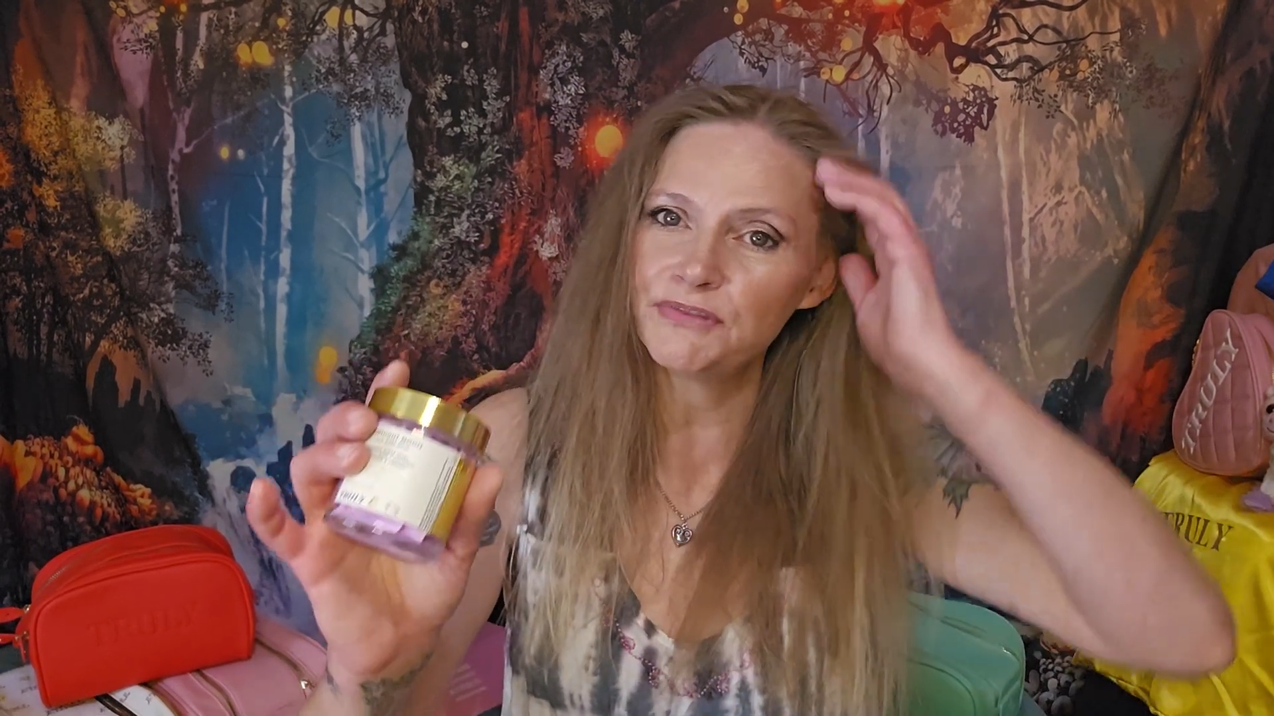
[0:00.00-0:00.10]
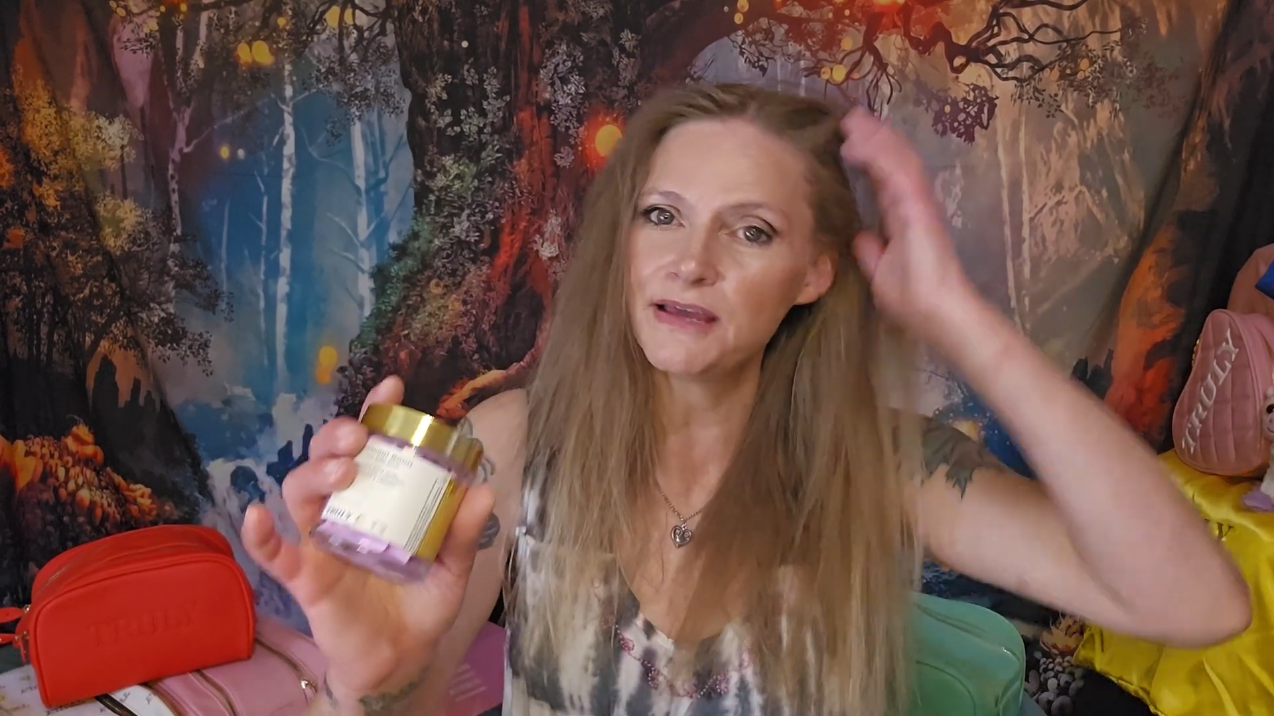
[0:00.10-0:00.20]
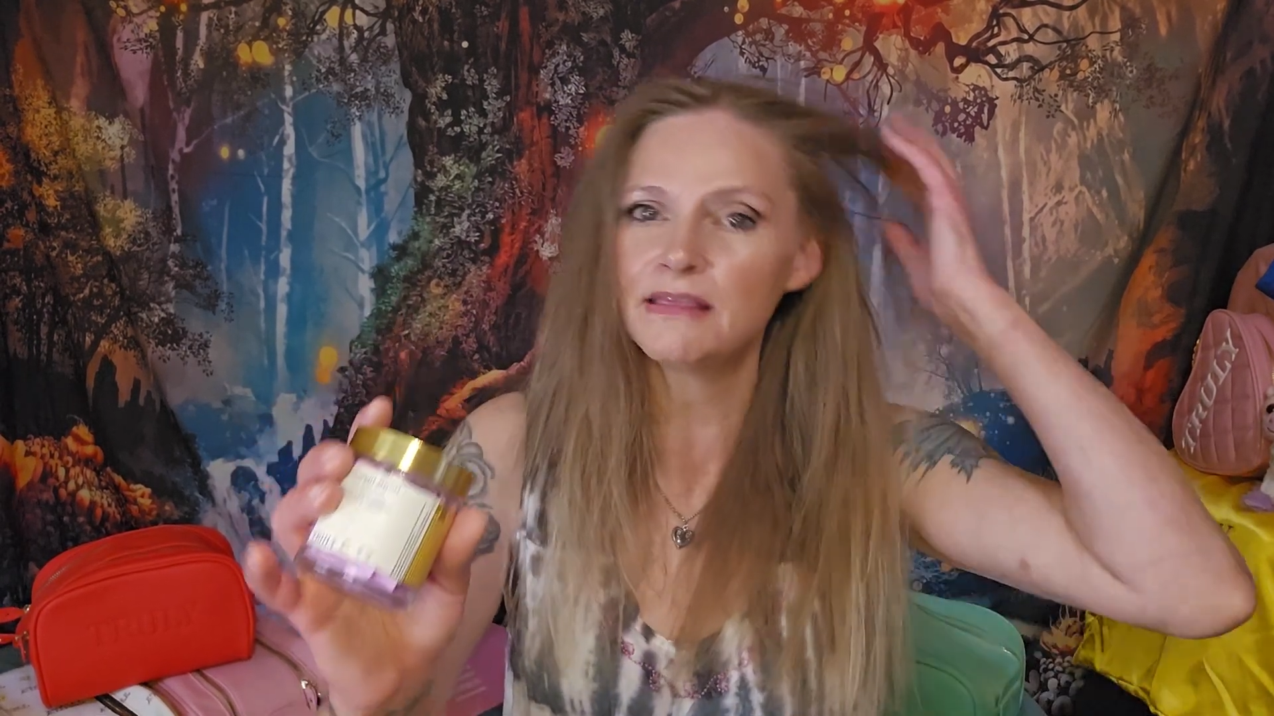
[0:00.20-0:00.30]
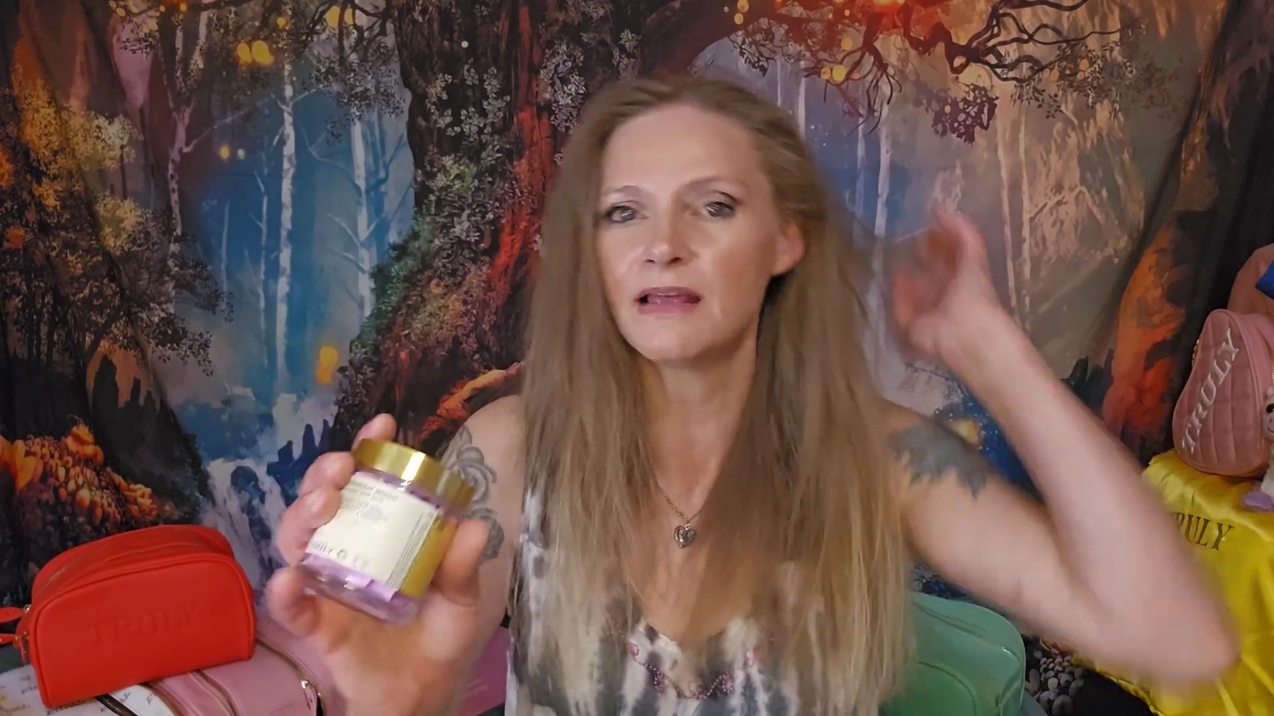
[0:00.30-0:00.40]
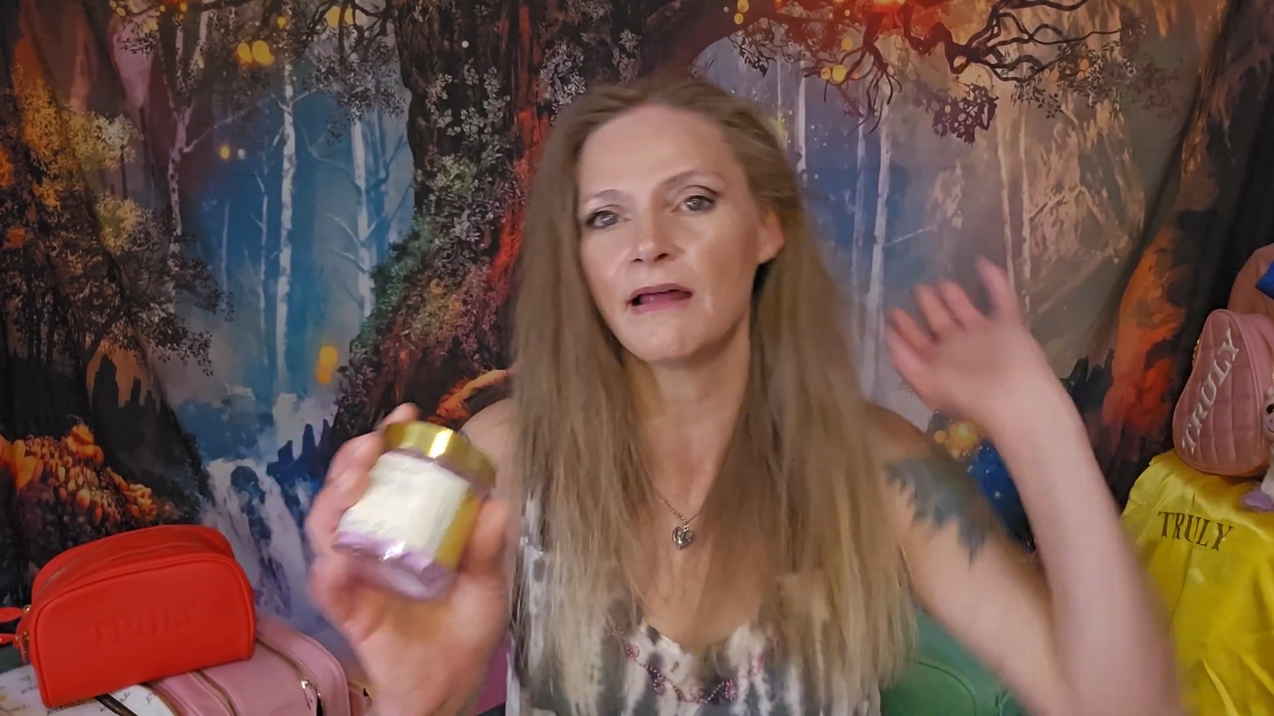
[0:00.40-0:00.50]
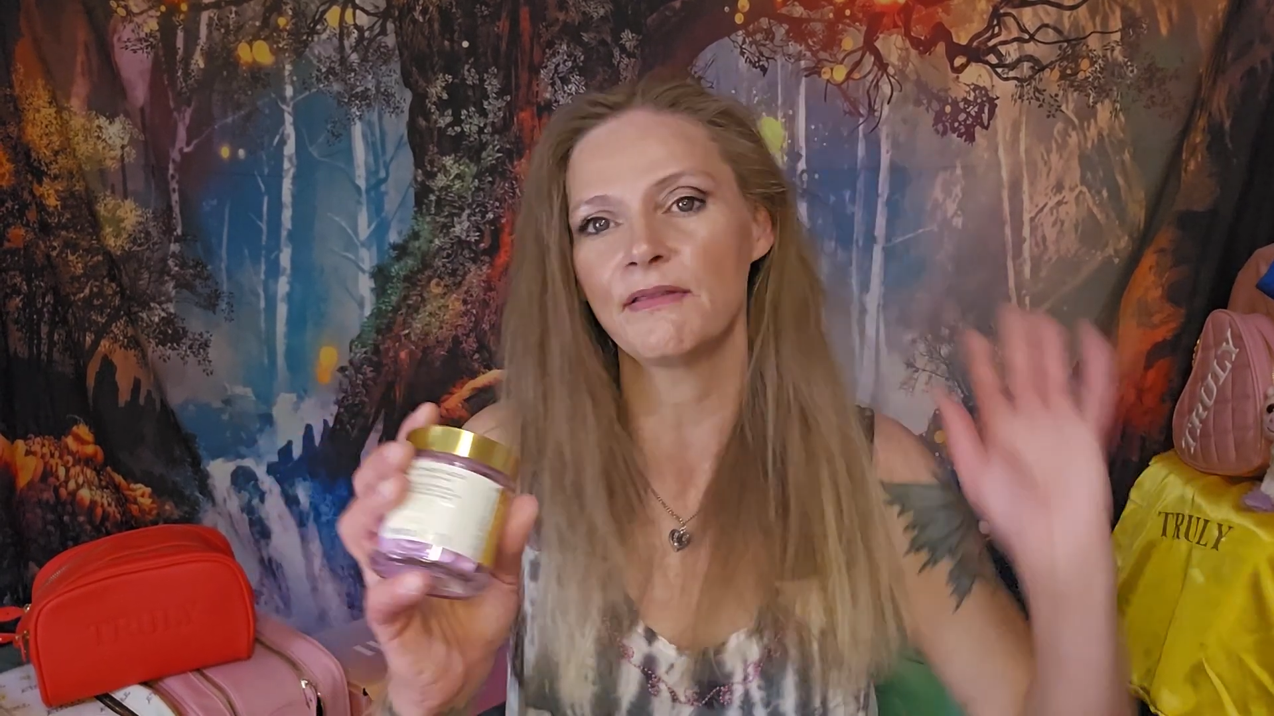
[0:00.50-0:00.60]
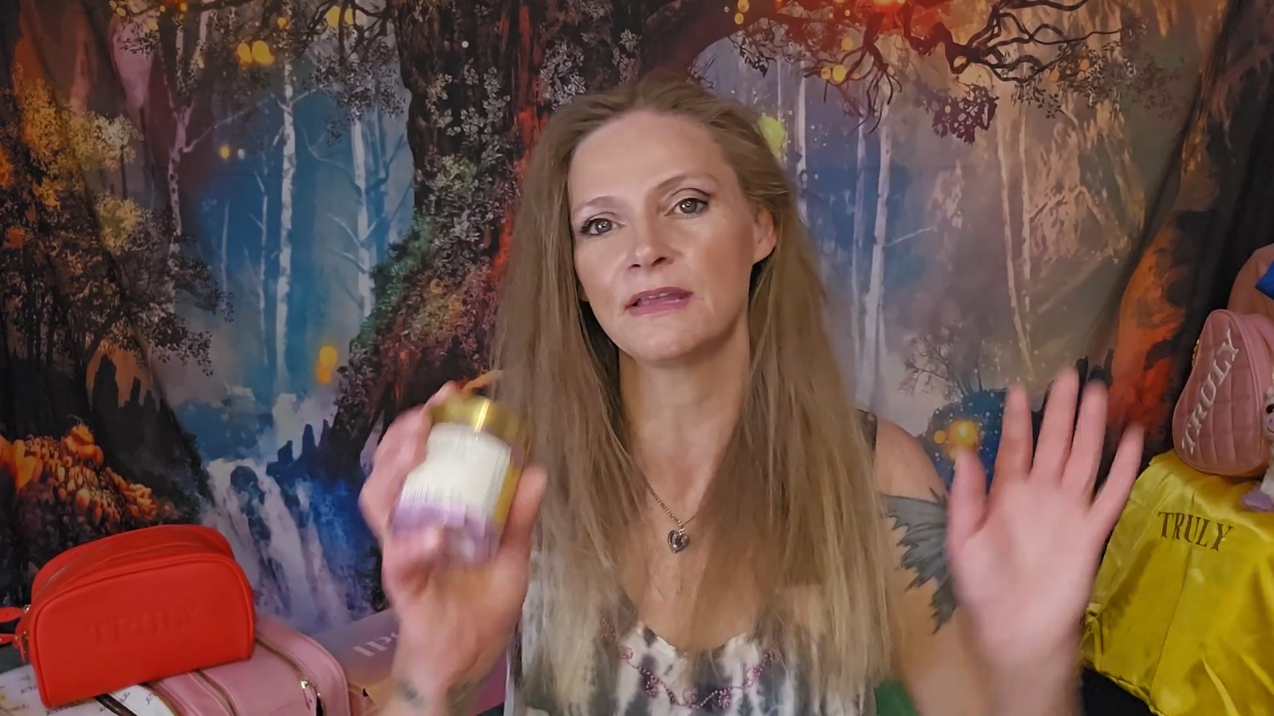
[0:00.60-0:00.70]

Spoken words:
think that